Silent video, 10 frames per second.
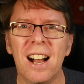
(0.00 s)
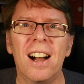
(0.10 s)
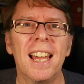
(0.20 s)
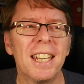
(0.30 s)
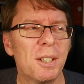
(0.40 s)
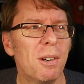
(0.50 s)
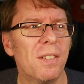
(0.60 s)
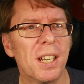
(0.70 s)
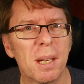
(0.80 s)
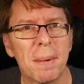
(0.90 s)
I had to
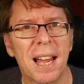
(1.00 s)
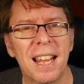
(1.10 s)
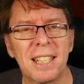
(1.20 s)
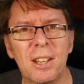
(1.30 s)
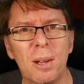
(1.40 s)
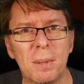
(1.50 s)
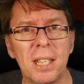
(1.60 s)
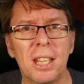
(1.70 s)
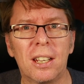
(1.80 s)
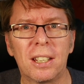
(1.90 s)
revise about 8 times
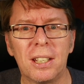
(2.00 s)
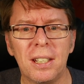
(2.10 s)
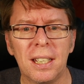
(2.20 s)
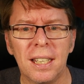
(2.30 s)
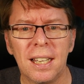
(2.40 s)
until I could